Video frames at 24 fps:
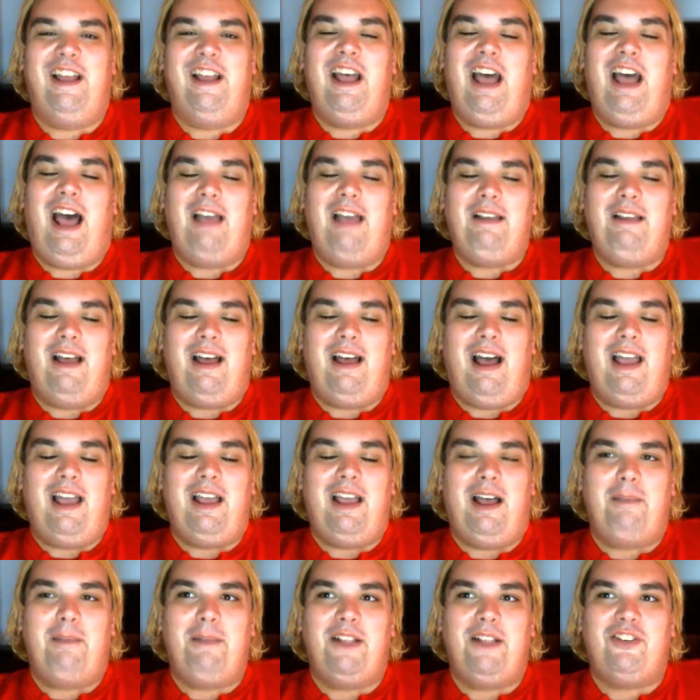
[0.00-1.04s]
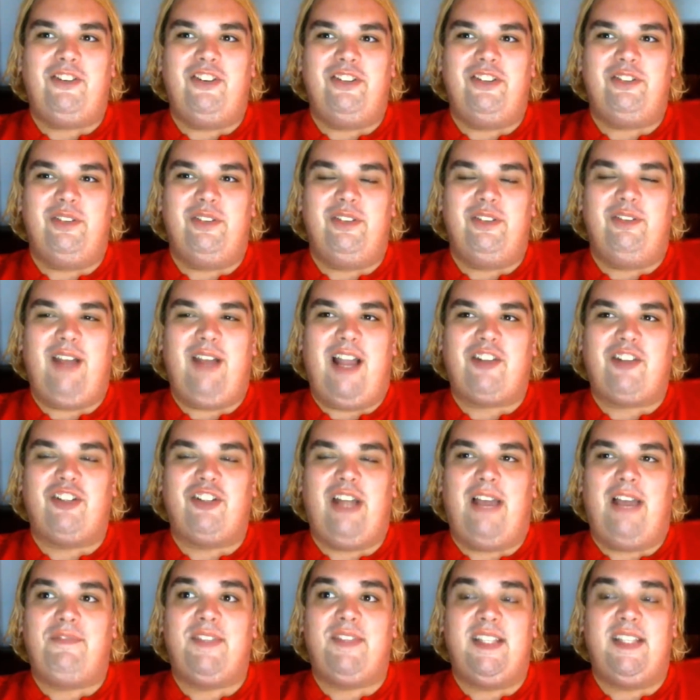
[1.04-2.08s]
I, I, I mentioned it during the reaction.
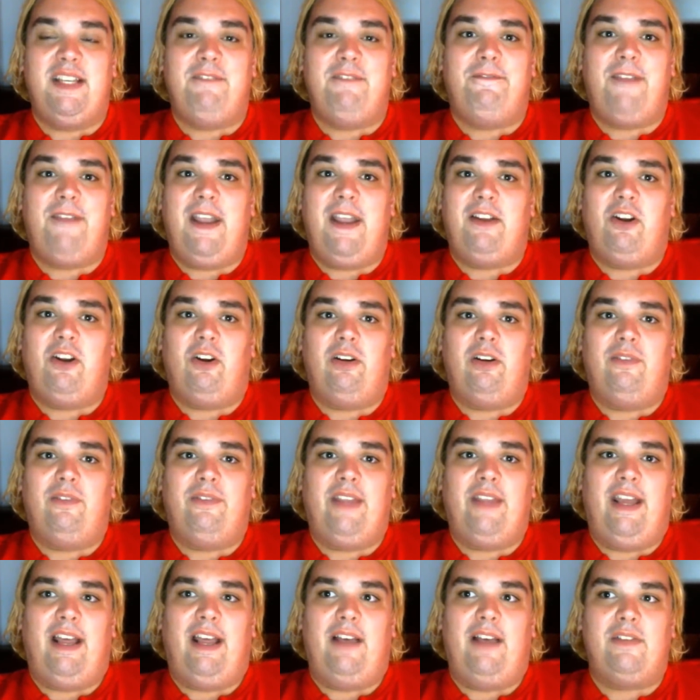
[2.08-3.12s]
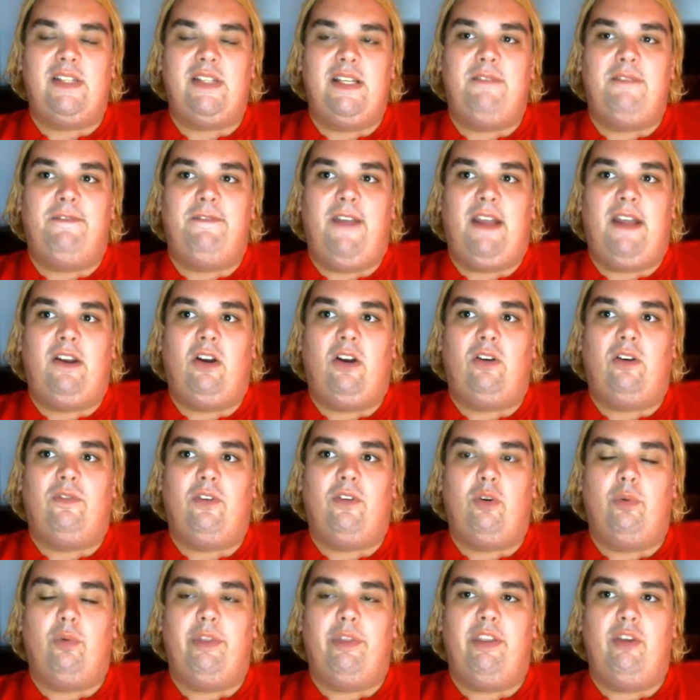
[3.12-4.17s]
I've seen fan art of that. I've seen fan art of her
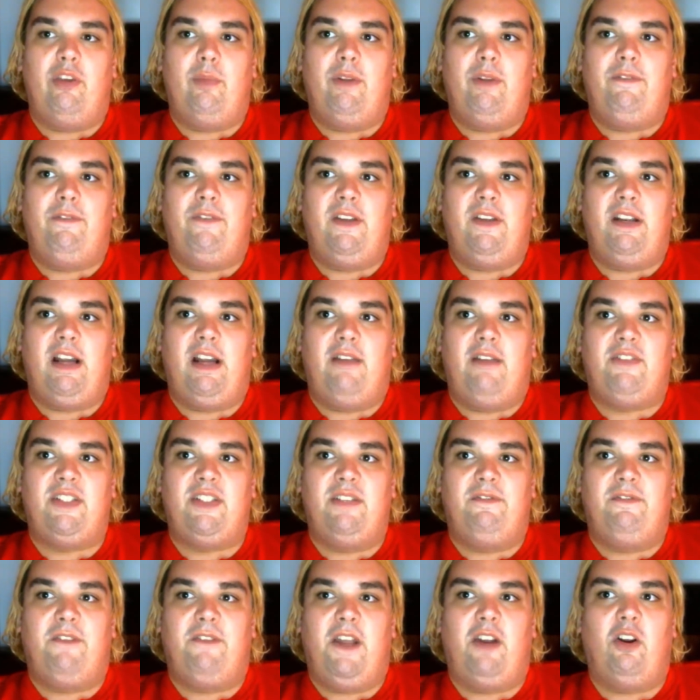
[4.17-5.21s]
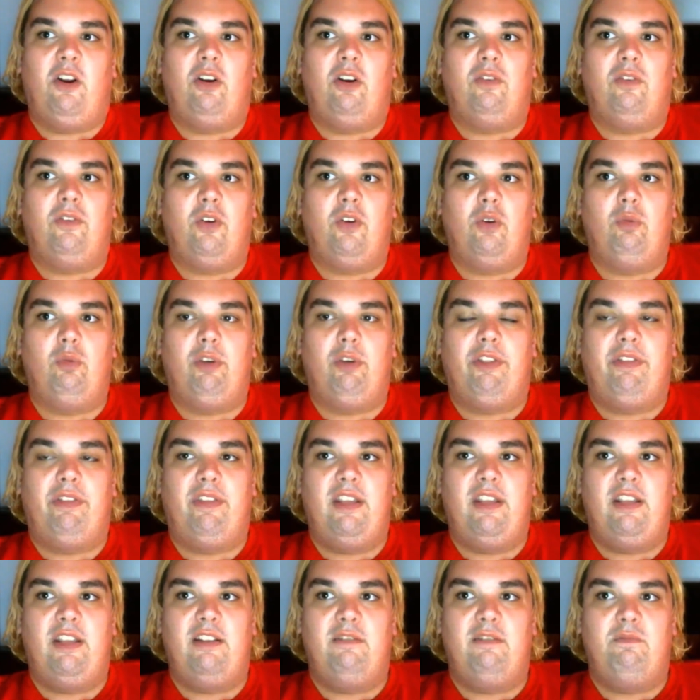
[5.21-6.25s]
with human feet. I've seen fan art of her with
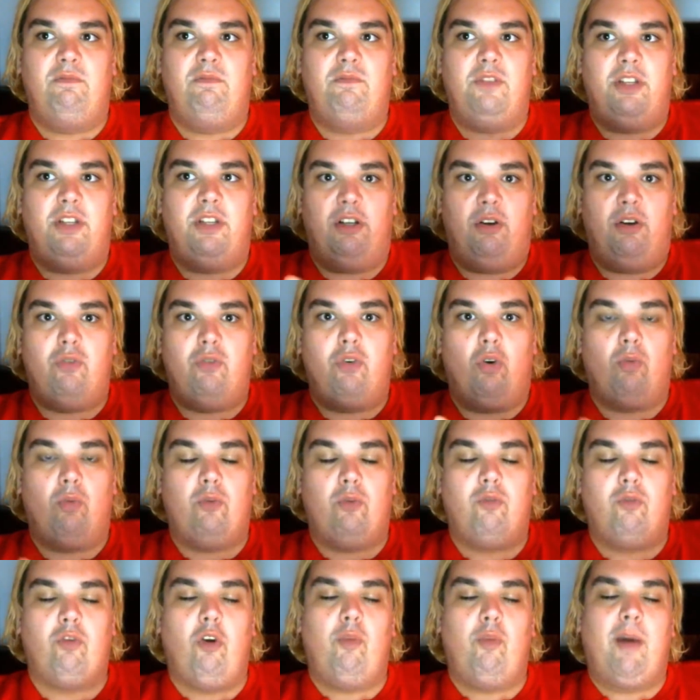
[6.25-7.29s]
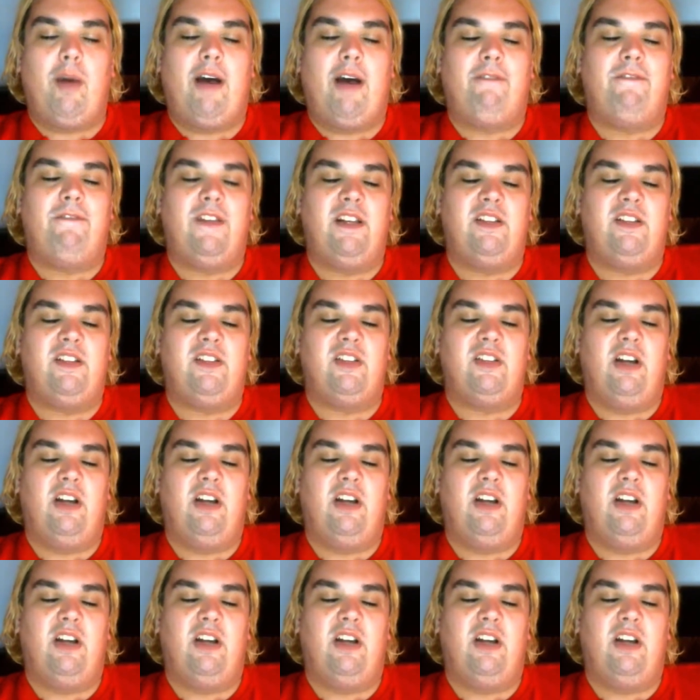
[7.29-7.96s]
the you know normal robot feet and stuff.